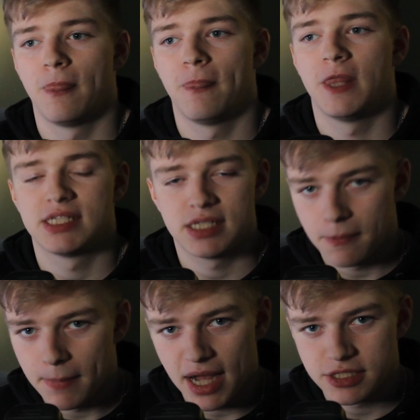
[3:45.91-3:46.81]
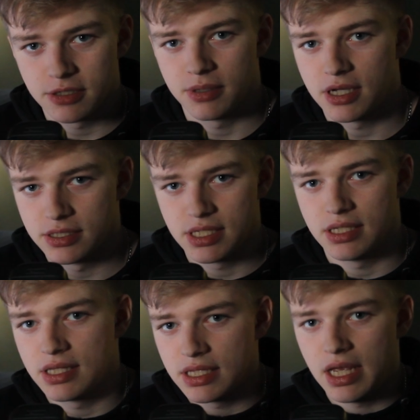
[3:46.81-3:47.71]
they still matter because
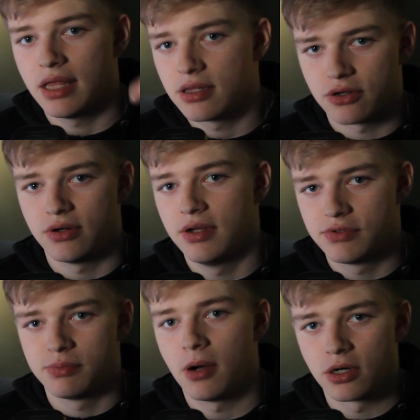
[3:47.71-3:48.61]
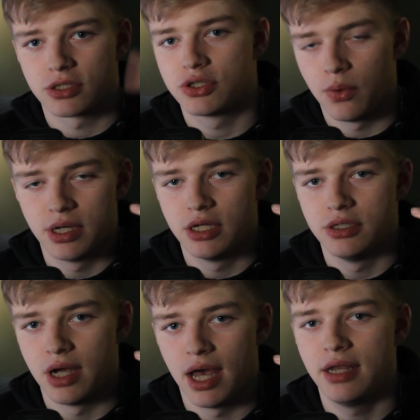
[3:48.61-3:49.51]
they get the creative sparks going in
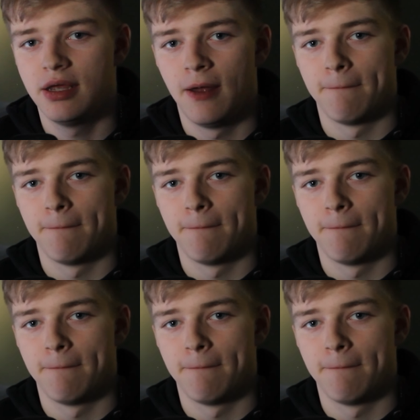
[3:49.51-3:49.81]
your head,